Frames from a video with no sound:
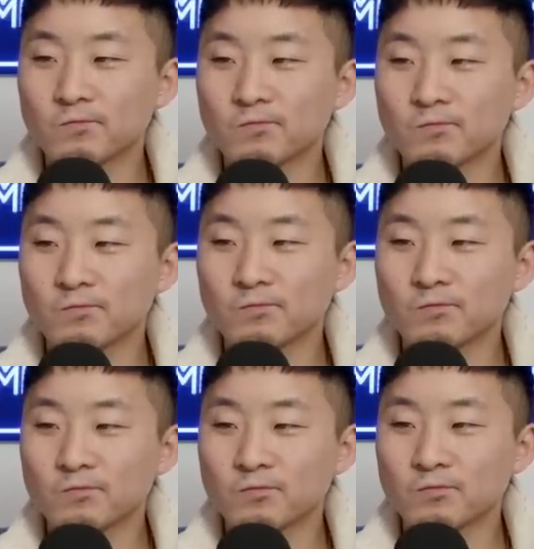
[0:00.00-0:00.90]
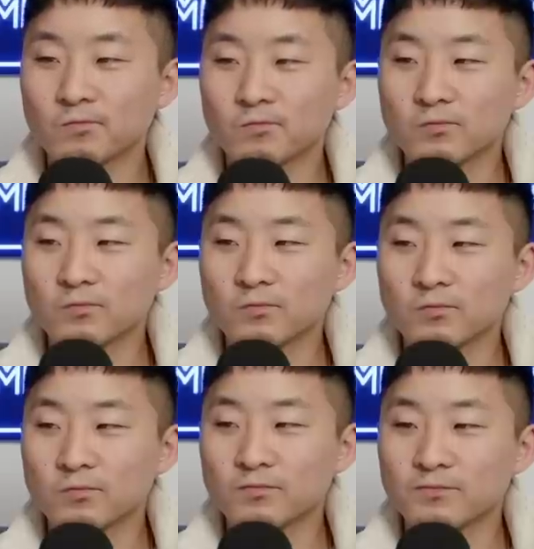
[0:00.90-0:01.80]

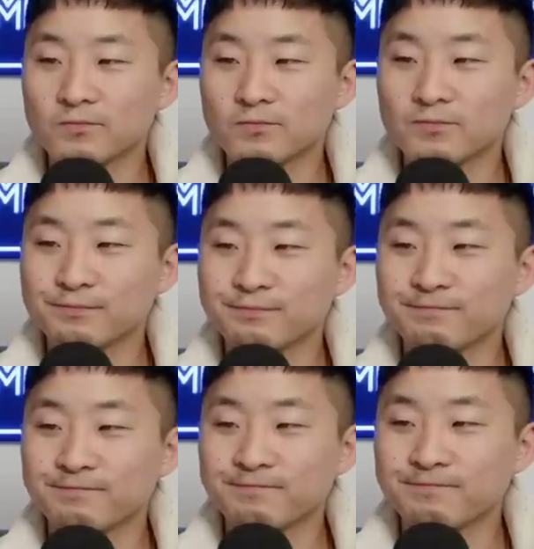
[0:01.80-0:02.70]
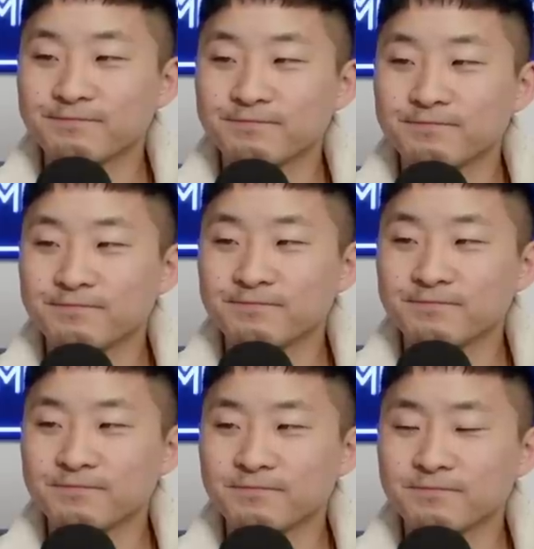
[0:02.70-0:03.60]

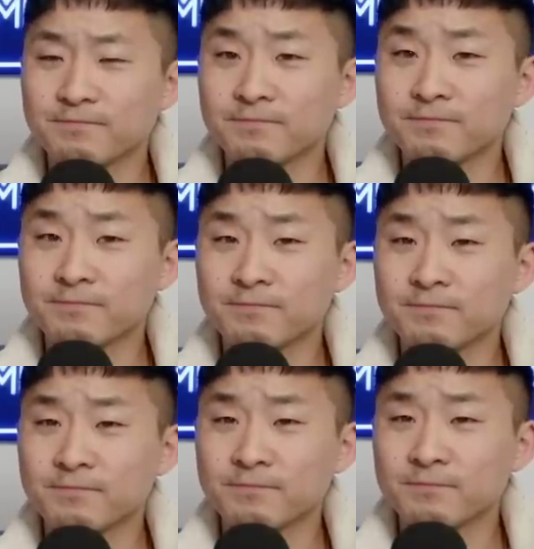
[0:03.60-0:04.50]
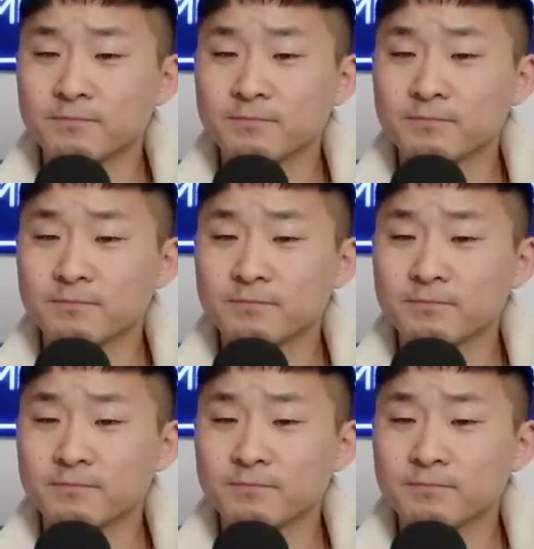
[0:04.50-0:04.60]
(silent)